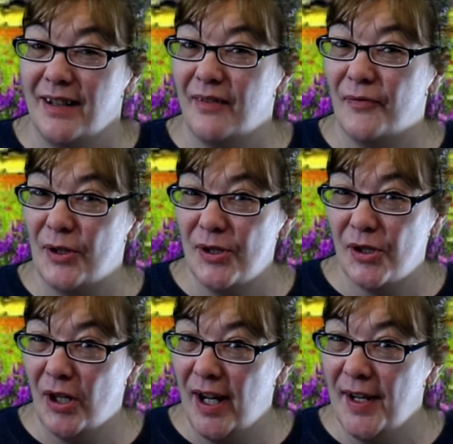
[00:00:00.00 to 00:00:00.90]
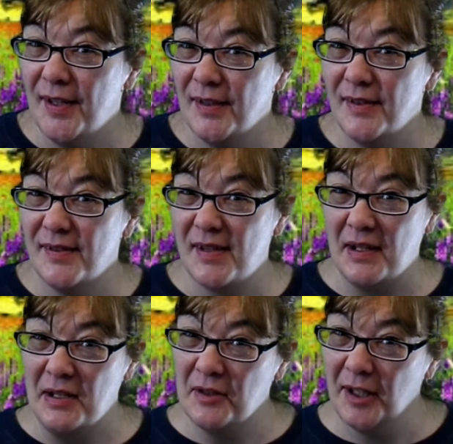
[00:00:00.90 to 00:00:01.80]
first grade,
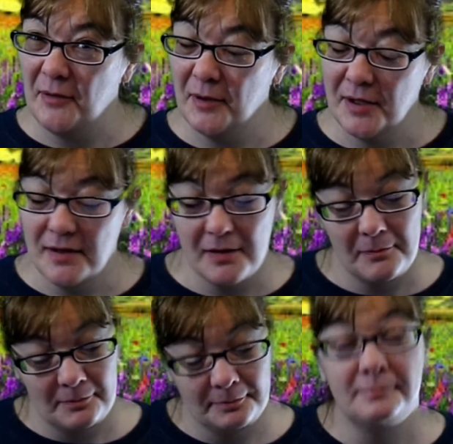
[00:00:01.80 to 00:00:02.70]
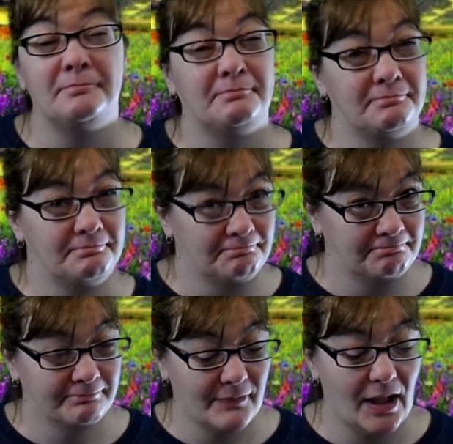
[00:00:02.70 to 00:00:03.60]
second grade words.
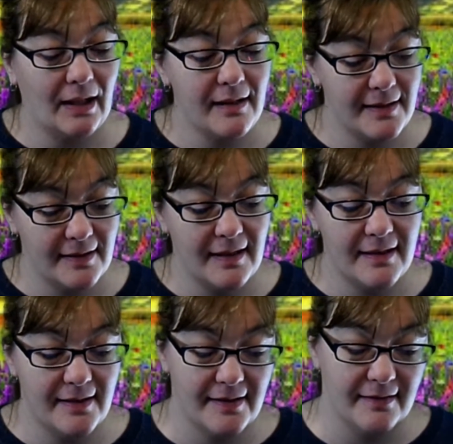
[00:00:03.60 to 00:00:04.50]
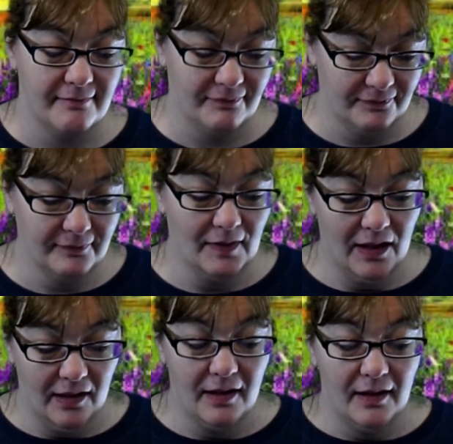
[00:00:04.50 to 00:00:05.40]
Let's, let's,
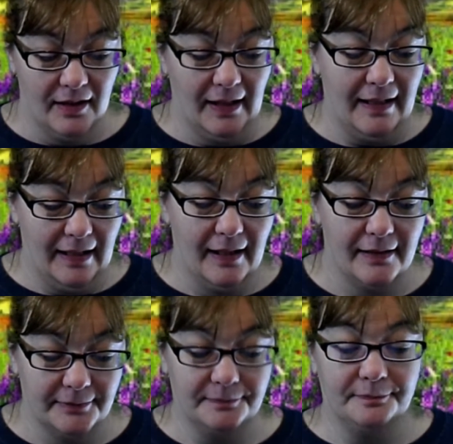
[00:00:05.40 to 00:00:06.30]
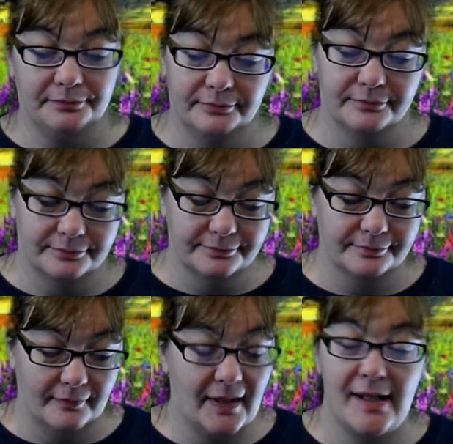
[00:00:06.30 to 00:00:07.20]
yeah.
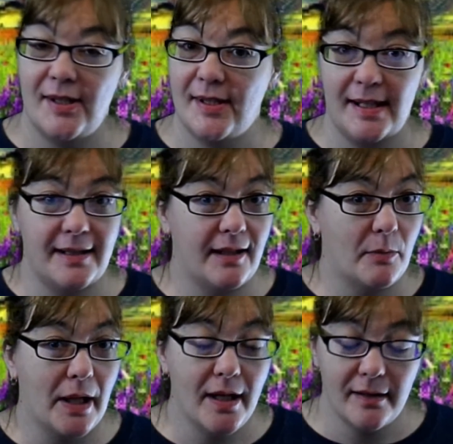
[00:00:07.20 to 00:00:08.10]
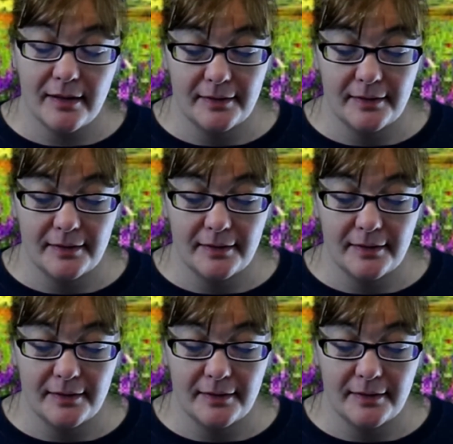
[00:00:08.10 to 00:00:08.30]
They just need to go back.